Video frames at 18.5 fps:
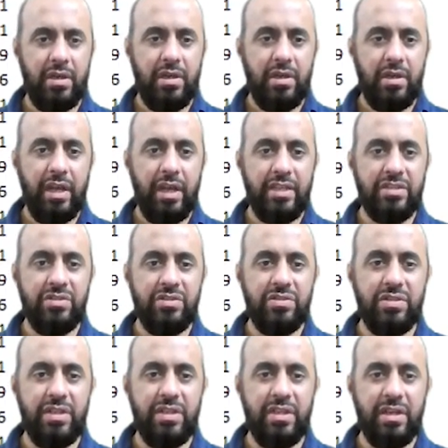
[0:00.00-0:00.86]
Next, you
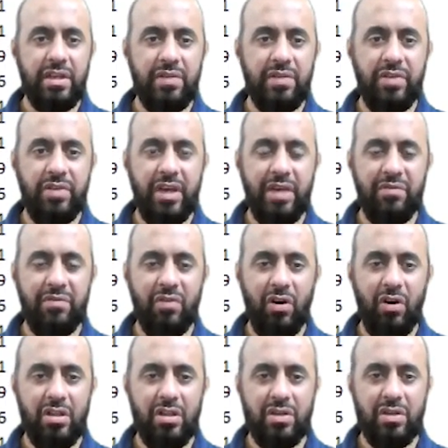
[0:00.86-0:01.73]
see that we have
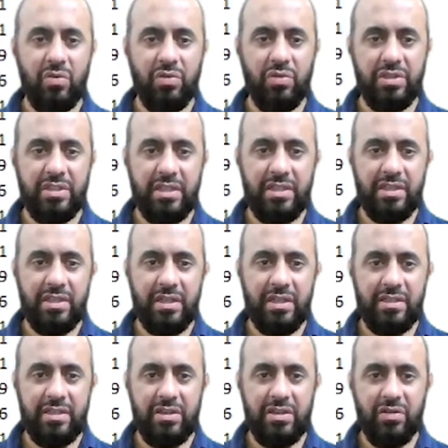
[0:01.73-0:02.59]
all the quizzes
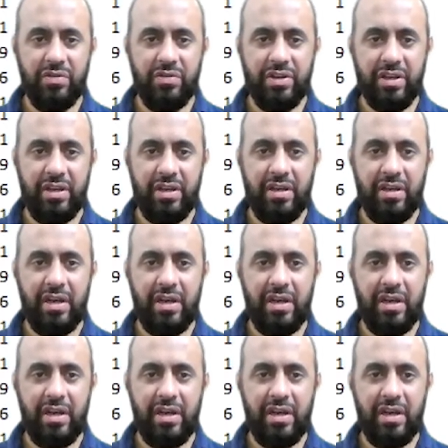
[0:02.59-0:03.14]
listed over here,